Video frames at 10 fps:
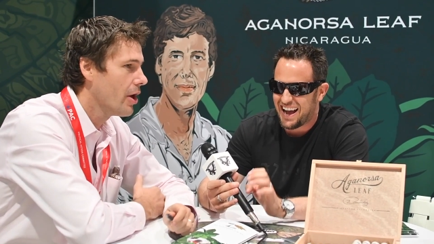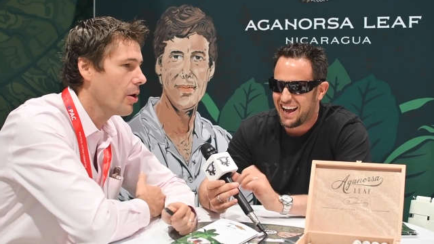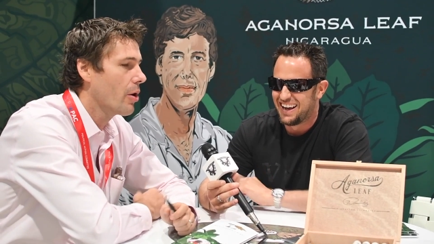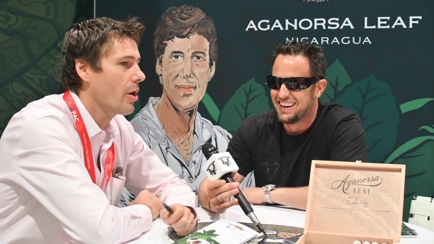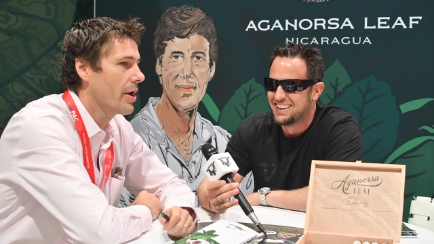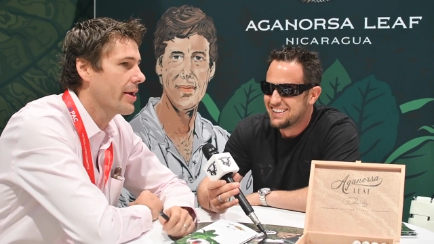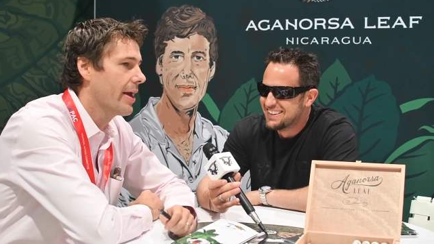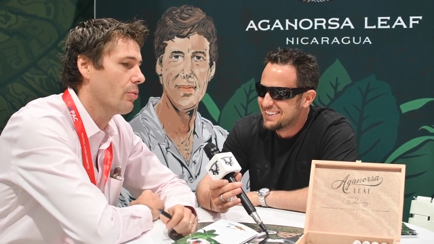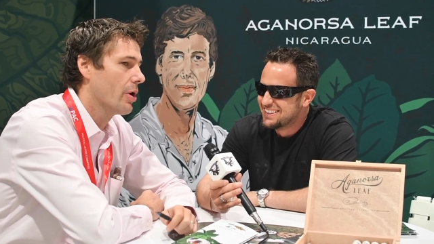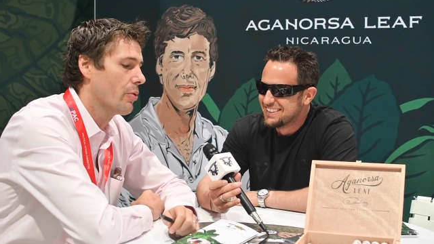Speaker 1: no,
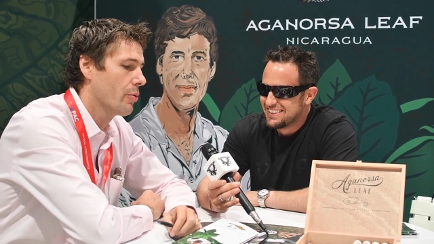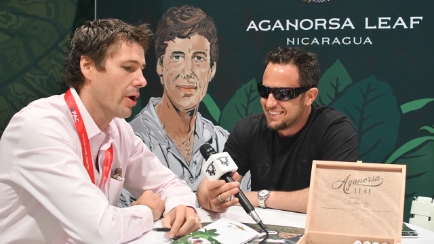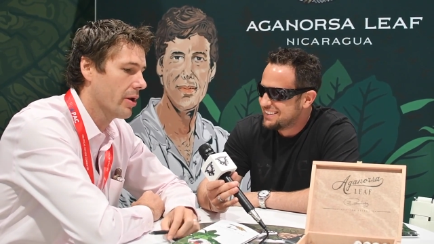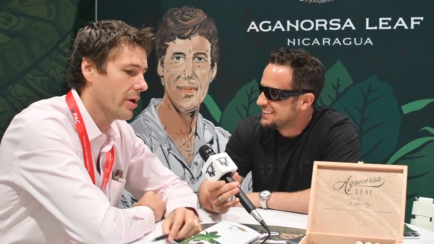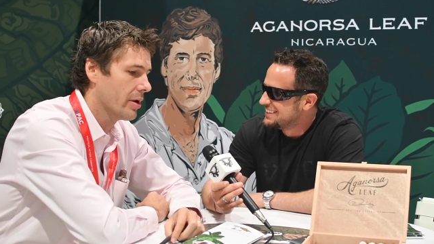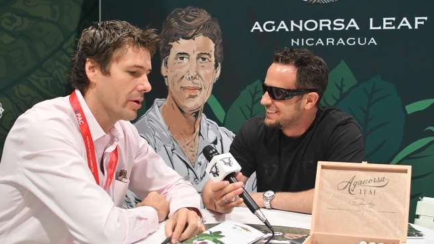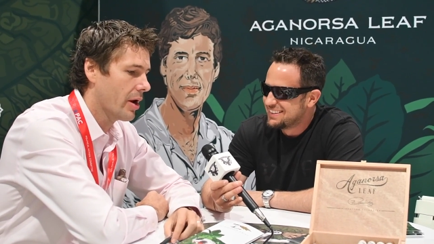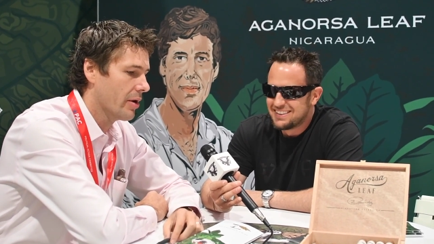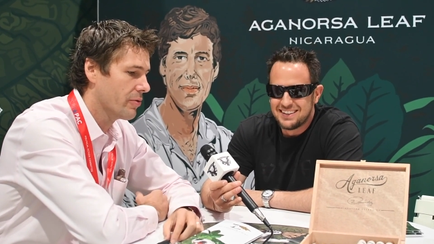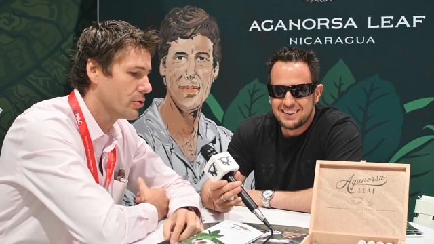again, we, we want to.
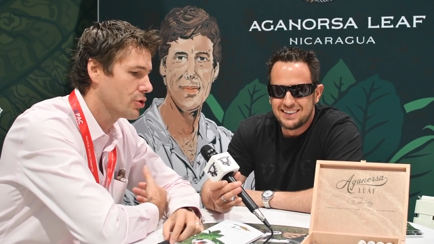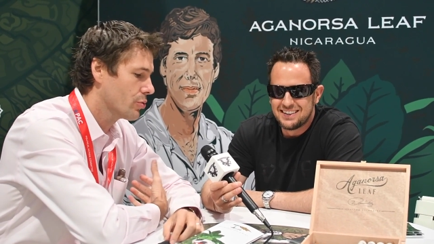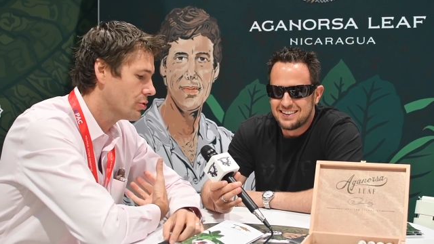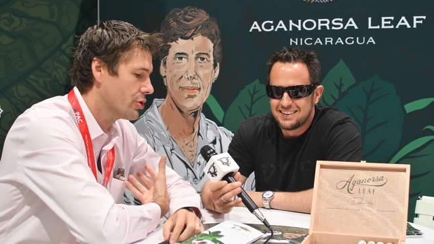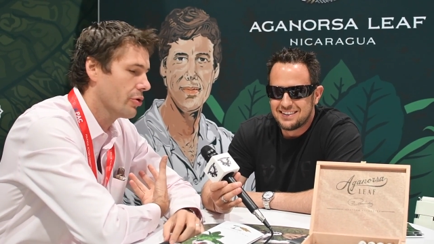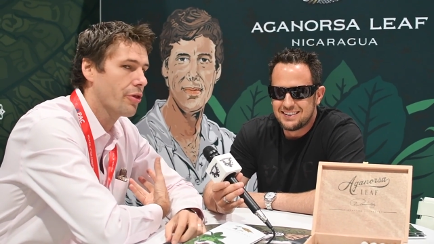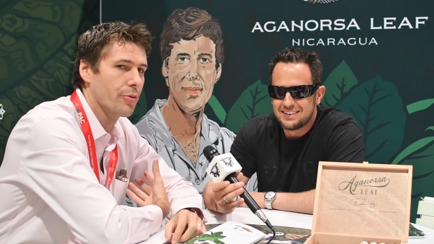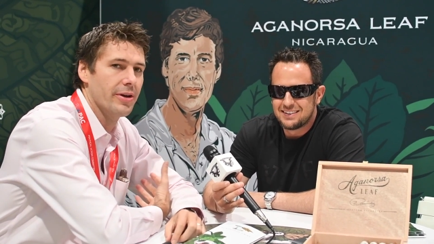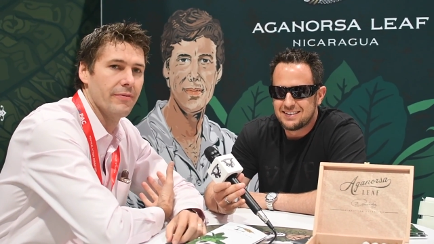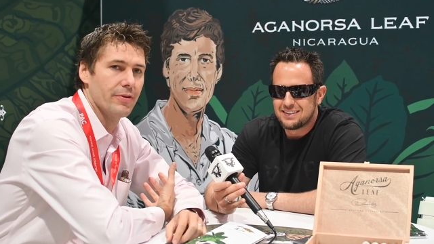Uh, there's th- generally
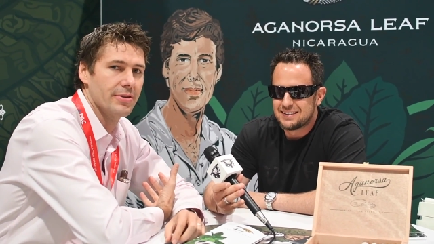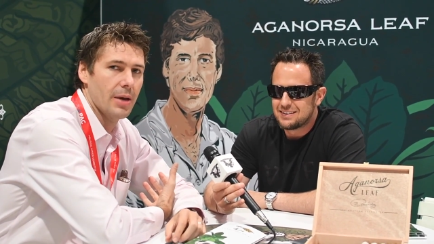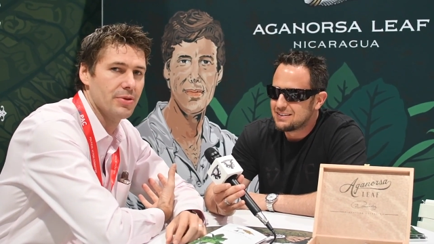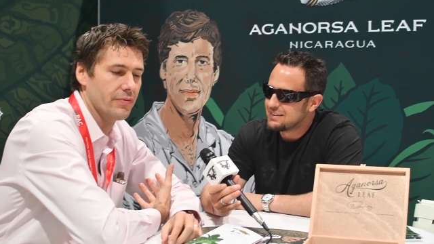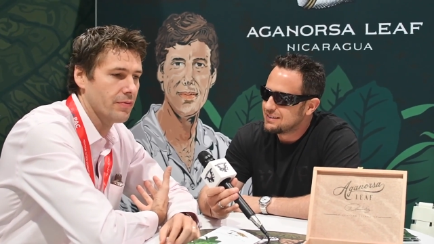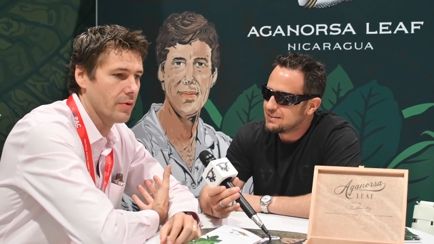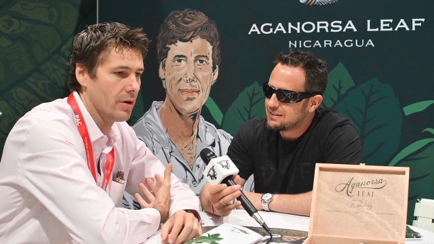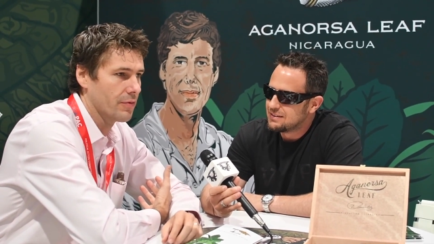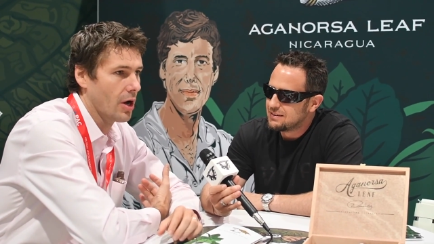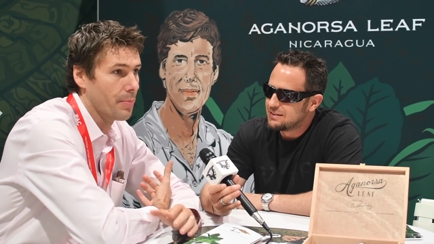three different types of,
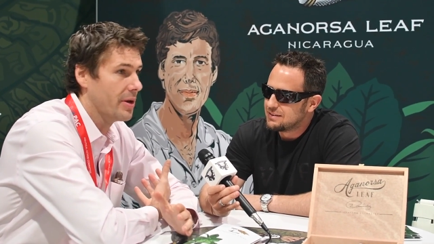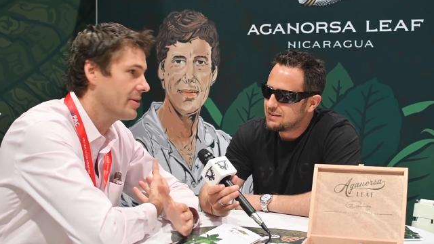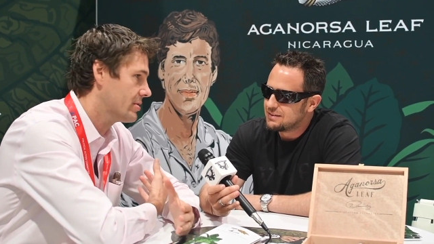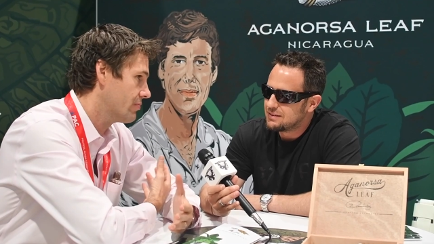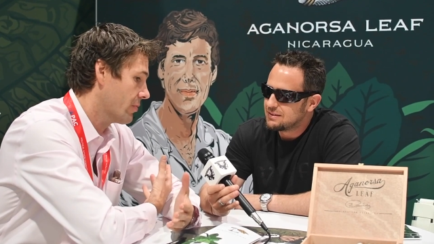of companies.